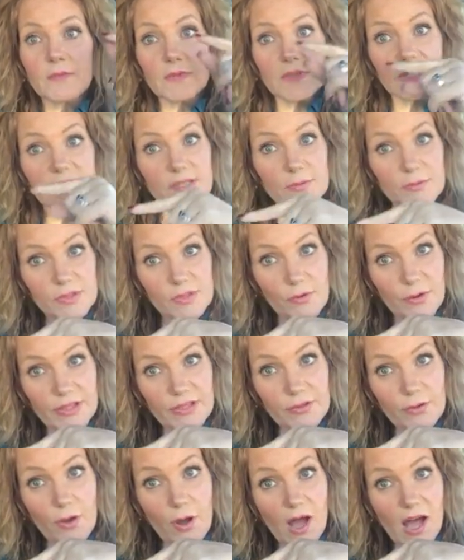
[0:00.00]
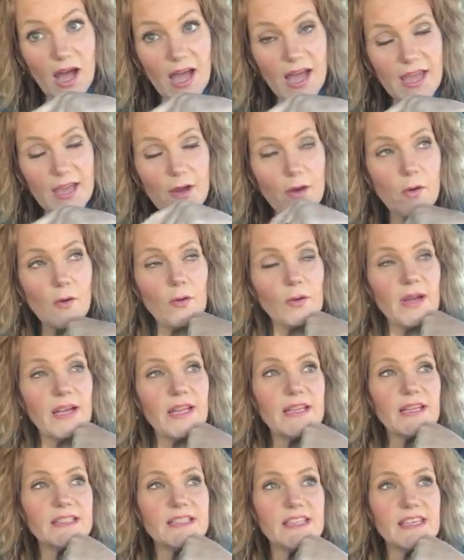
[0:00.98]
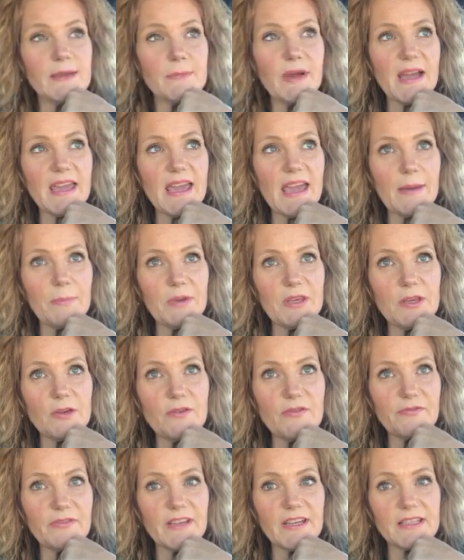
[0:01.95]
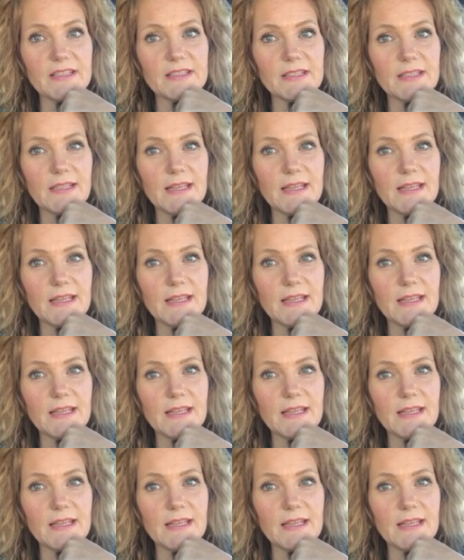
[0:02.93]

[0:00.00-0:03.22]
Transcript: because it was going to Ohio to get my APU fixed.